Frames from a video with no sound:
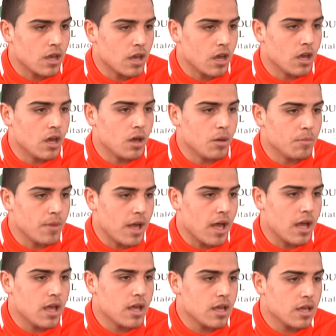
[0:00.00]
Nah,
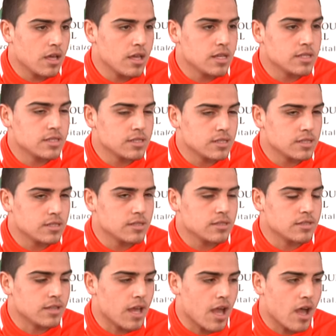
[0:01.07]

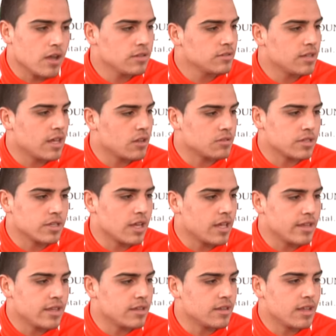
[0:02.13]
I don't think I
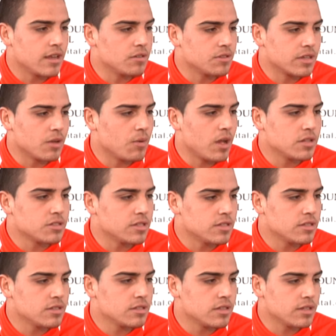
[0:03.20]
watched it.
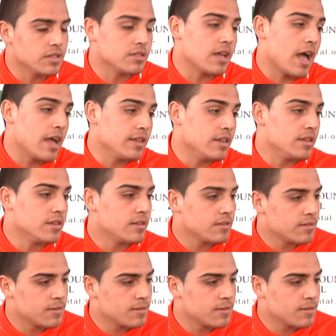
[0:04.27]
At least I didn't.